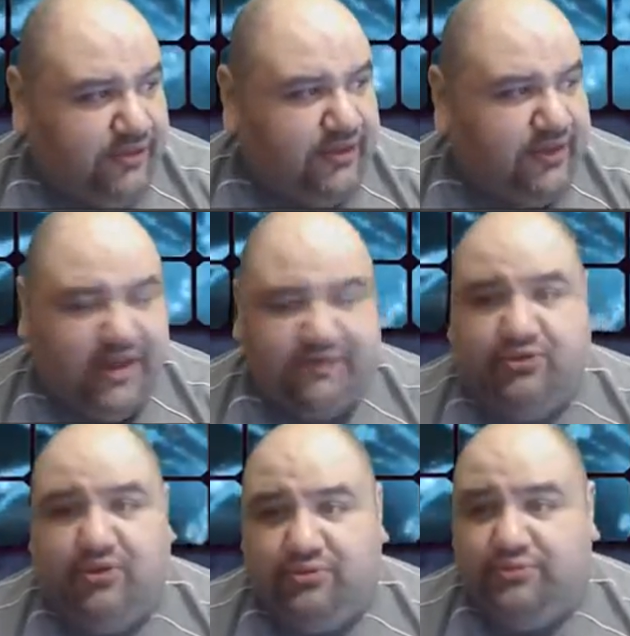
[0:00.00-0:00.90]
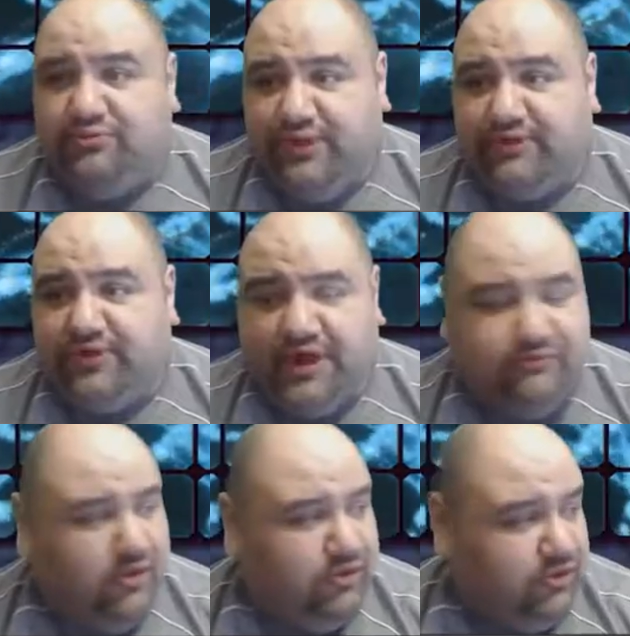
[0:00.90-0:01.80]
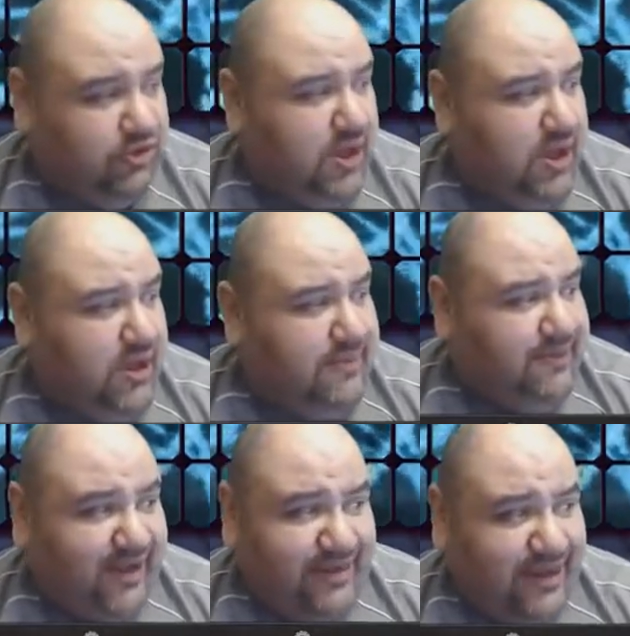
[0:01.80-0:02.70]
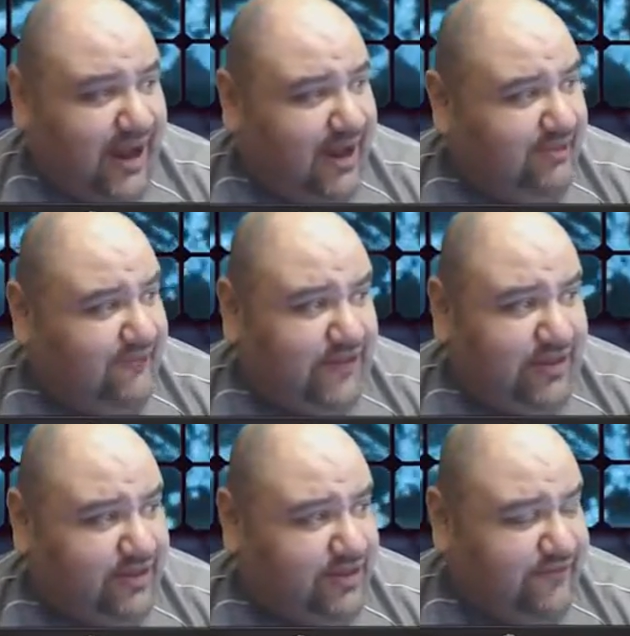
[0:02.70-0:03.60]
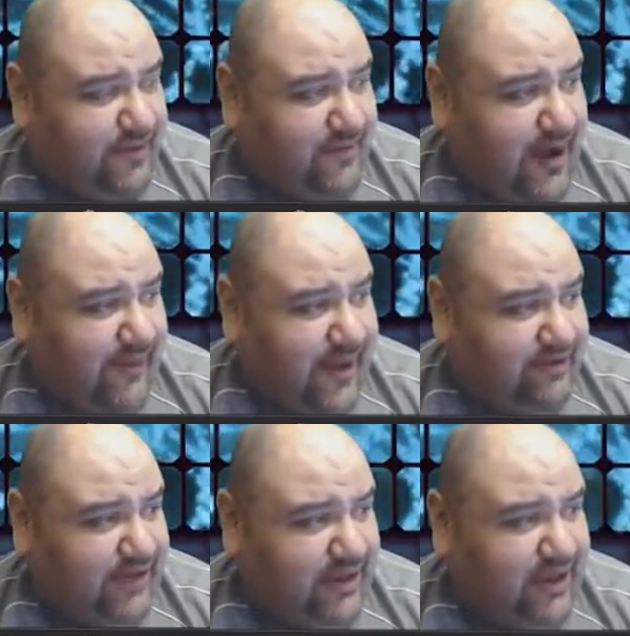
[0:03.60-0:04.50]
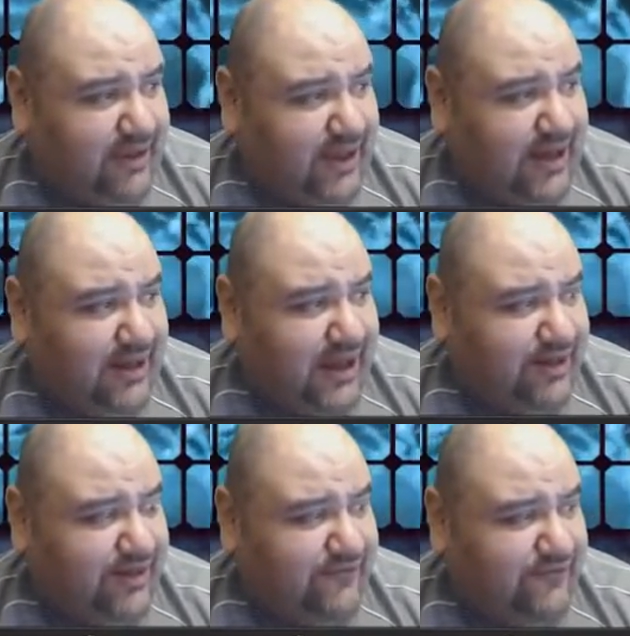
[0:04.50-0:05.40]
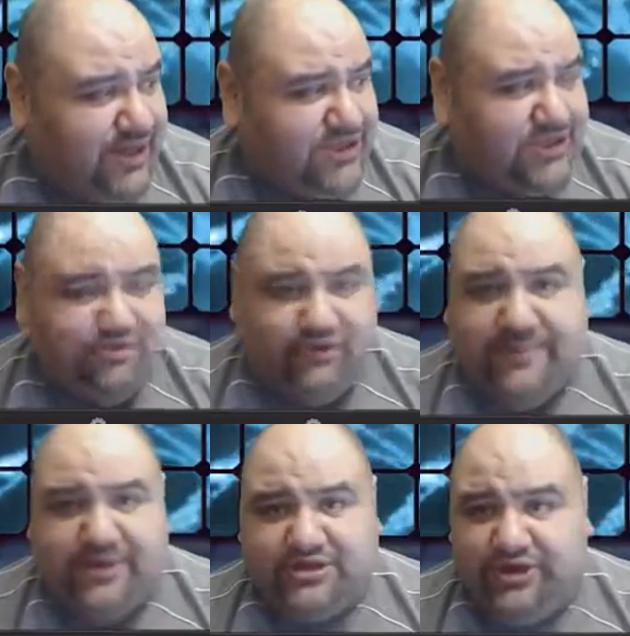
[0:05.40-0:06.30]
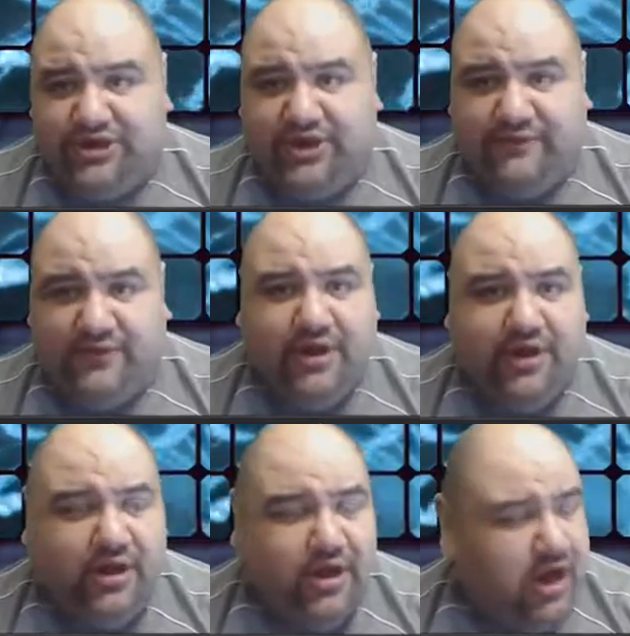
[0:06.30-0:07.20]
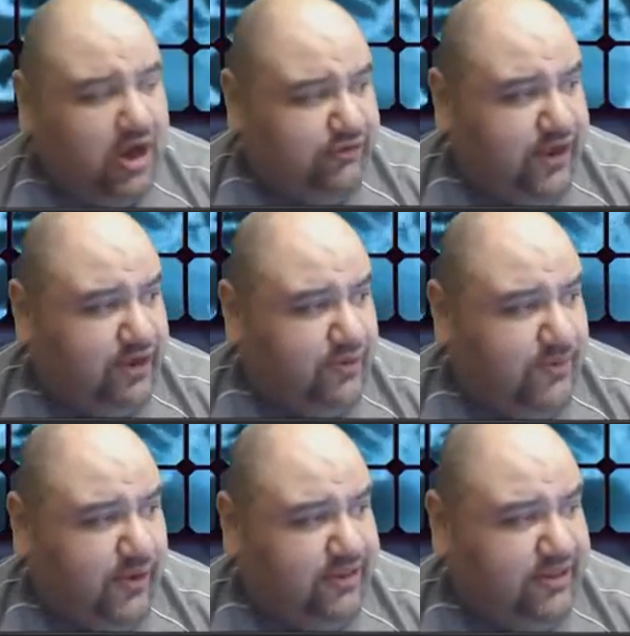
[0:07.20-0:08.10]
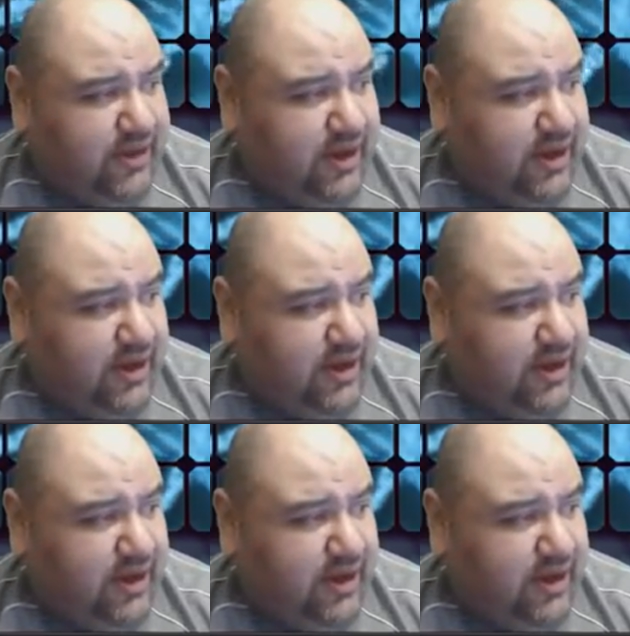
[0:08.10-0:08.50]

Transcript: things are getting a roll. So, but that's it, guys. Very good stuff from Empire Magazine. A lot of good information. Great picture on the cover. Great little points